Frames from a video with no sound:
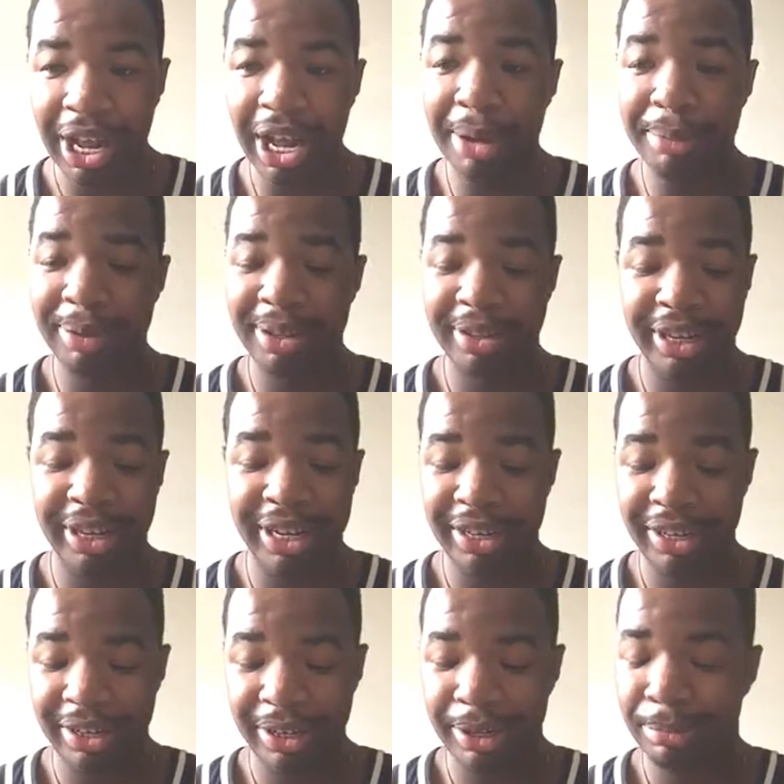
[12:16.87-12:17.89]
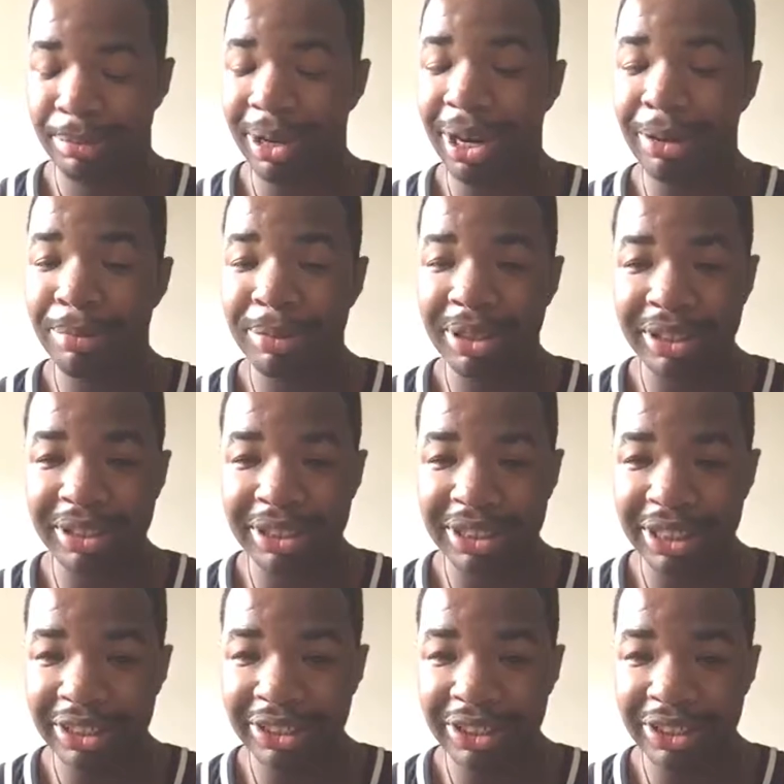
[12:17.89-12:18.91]
I'm either at an empowerment
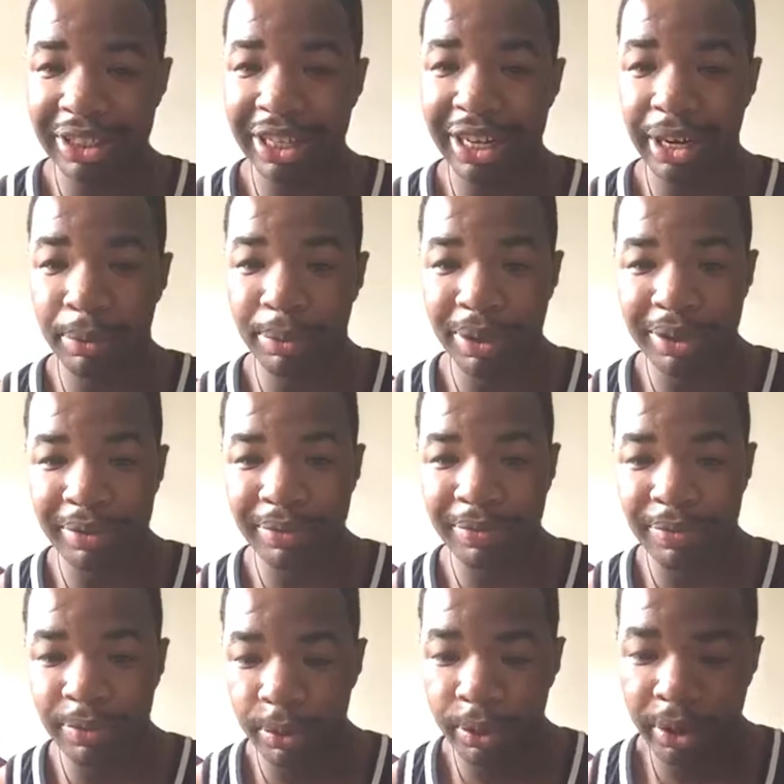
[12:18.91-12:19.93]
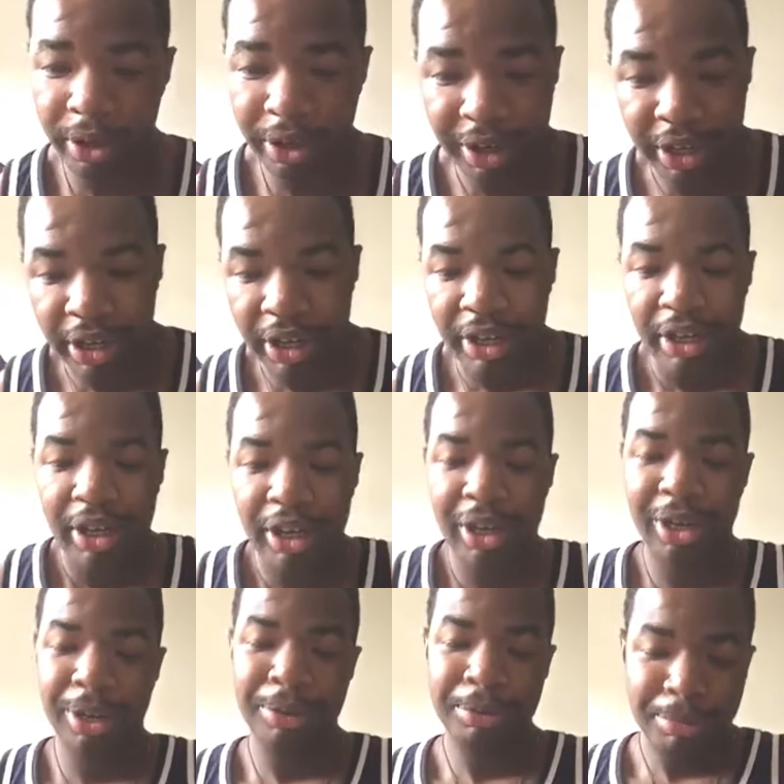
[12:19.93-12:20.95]
session that I run for
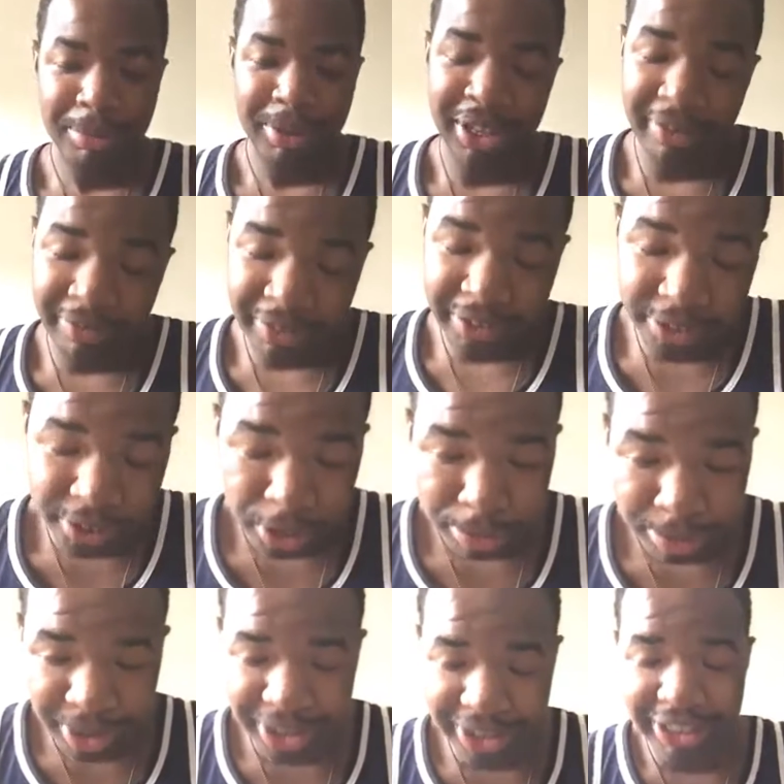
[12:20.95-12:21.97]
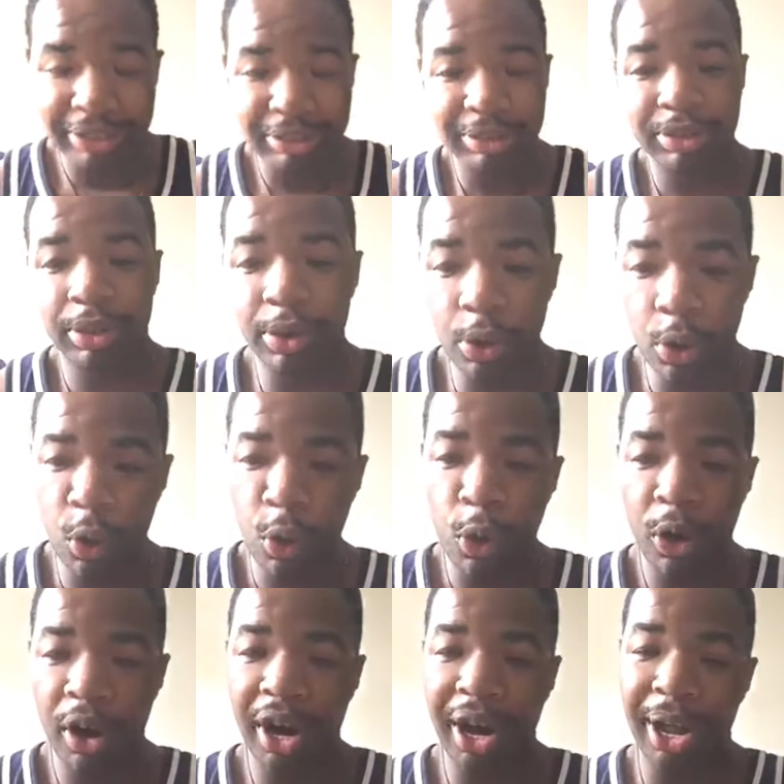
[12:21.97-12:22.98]
the Evolution Project,
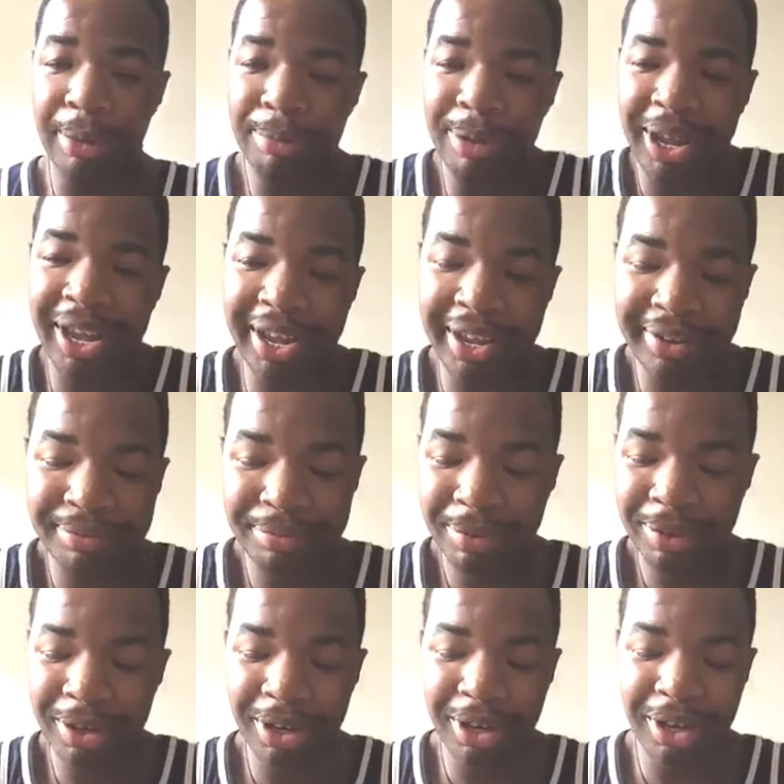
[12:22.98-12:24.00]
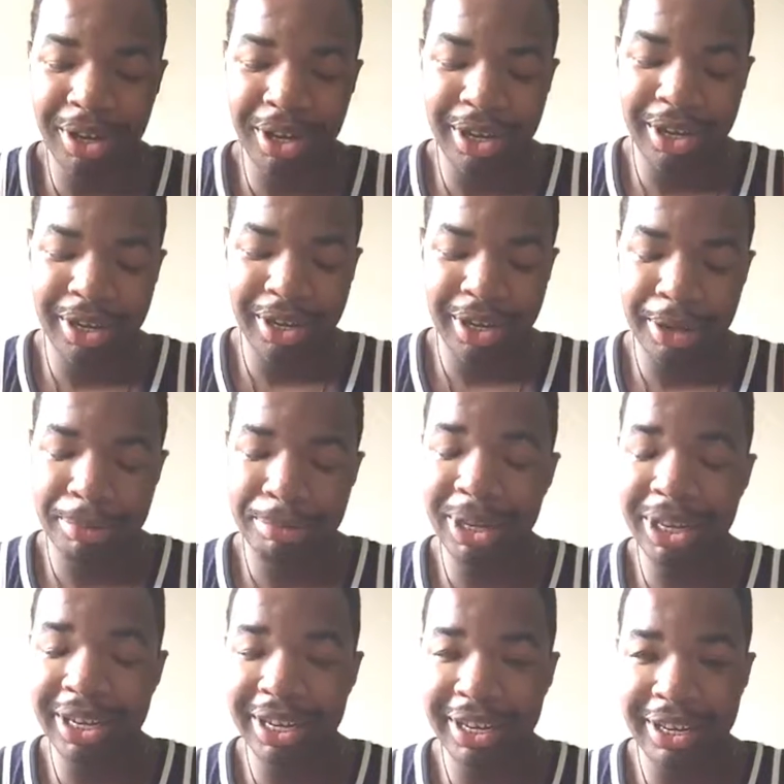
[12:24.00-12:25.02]
or I'm at a
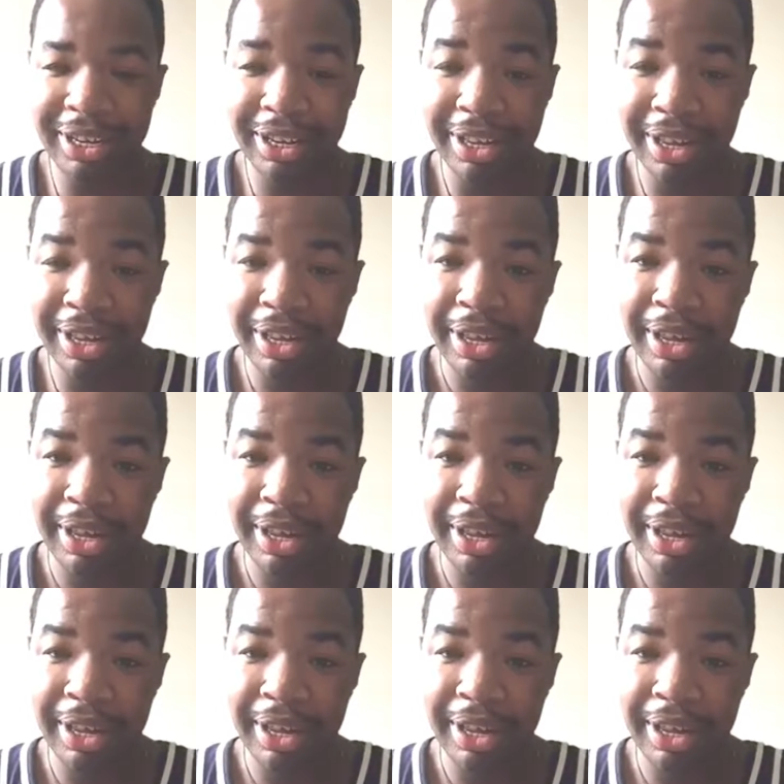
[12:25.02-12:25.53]
meeting